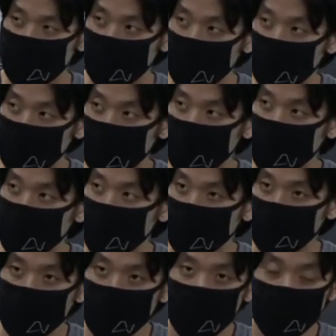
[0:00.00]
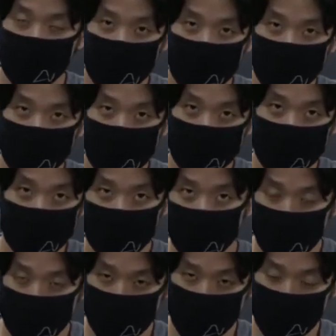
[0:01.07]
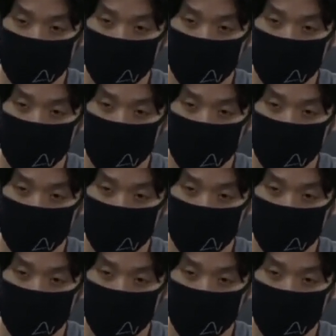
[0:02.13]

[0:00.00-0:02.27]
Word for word: from chip design to source code.